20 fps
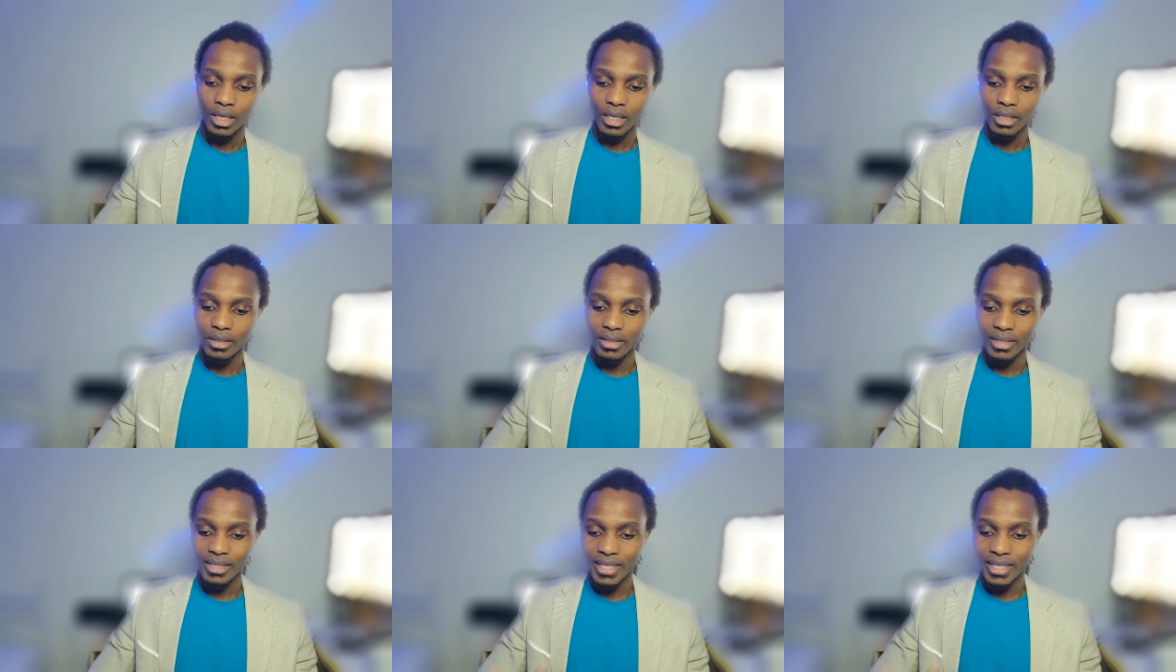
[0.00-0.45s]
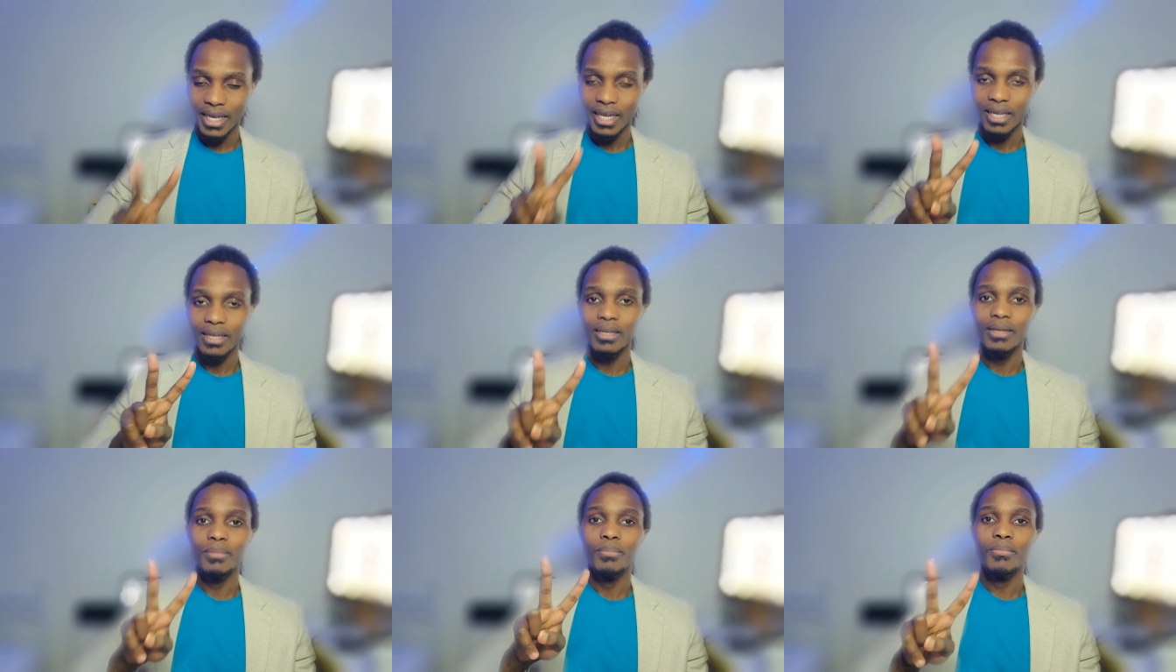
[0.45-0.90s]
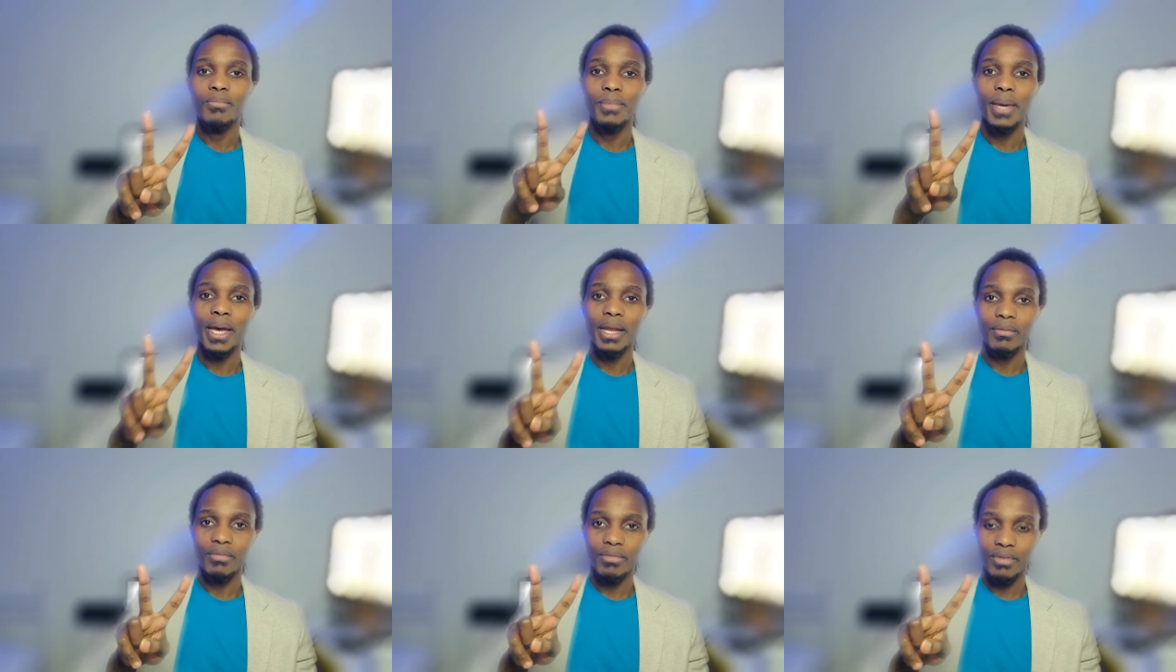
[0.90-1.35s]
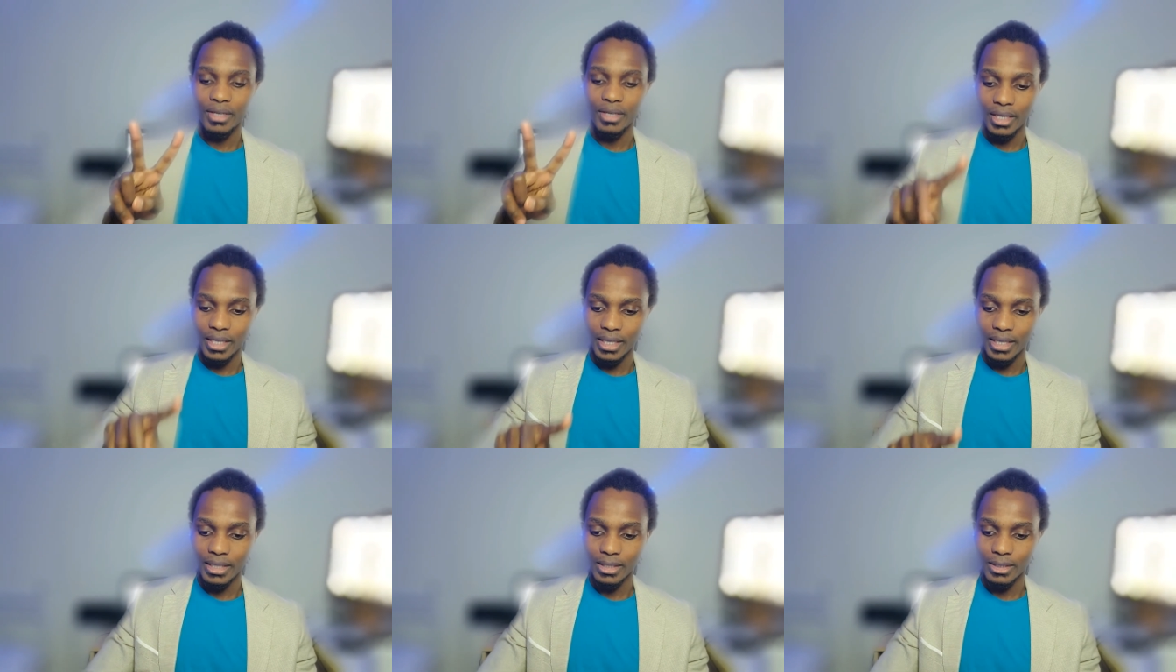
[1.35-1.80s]
The second benefit
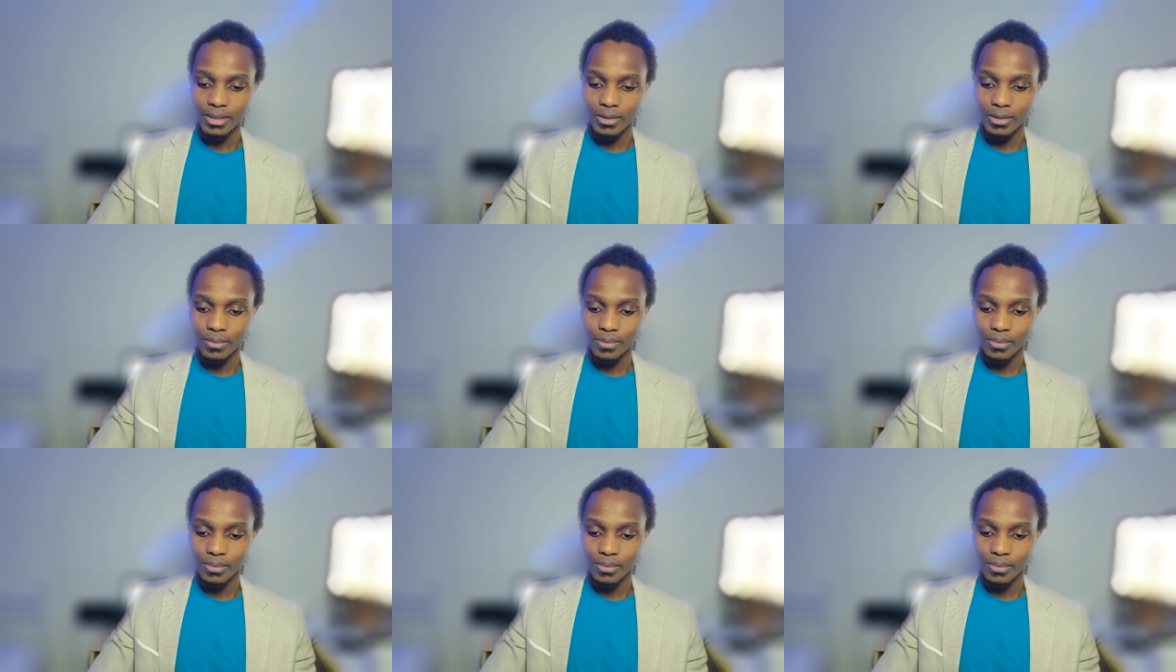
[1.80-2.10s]
is